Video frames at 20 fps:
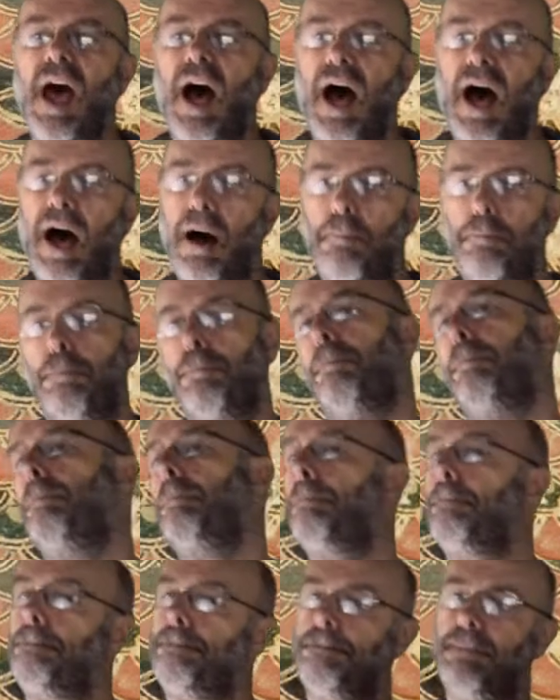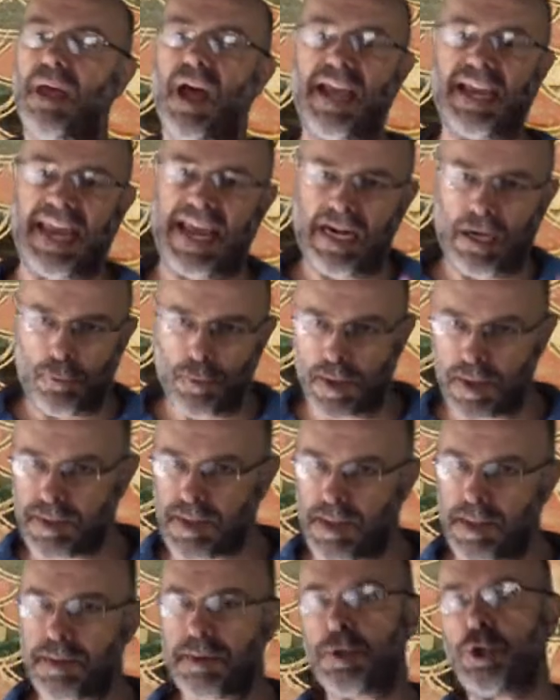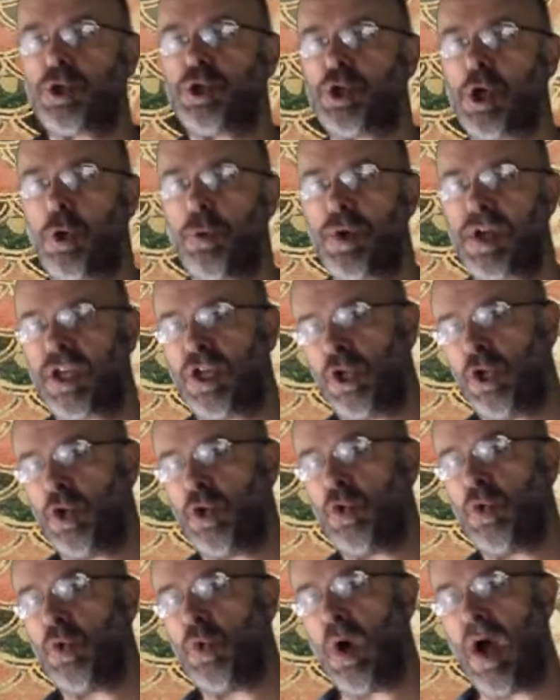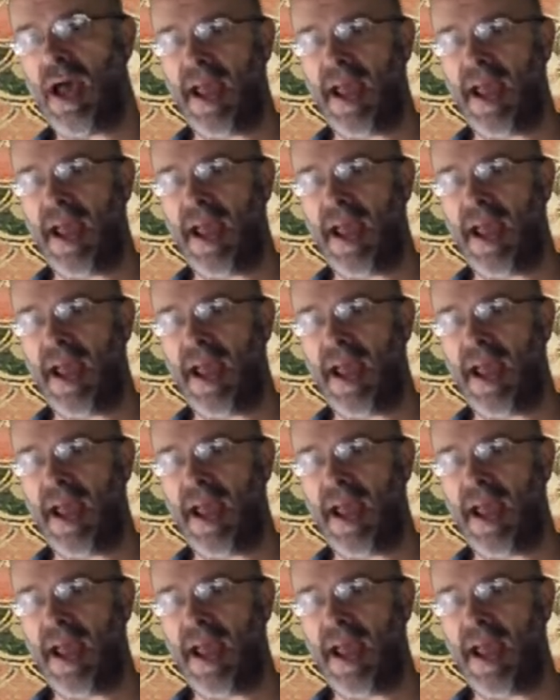I cannot resist showing you